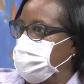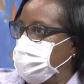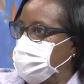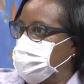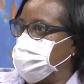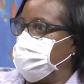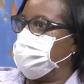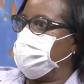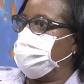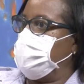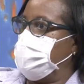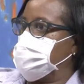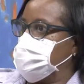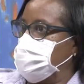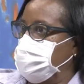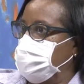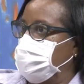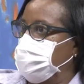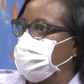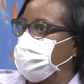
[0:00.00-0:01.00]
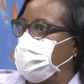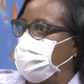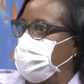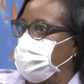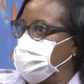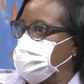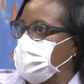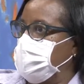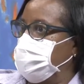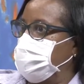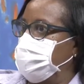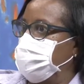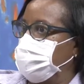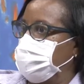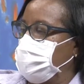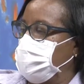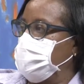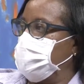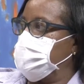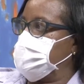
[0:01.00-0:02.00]
HIV positive, then that child get
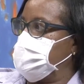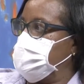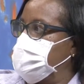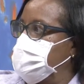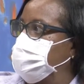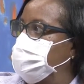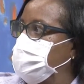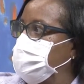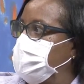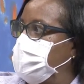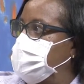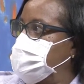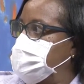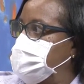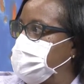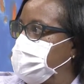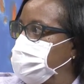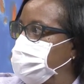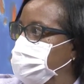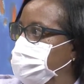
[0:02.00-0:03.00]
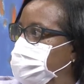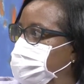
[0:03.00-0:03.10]
three doses of the vaccine.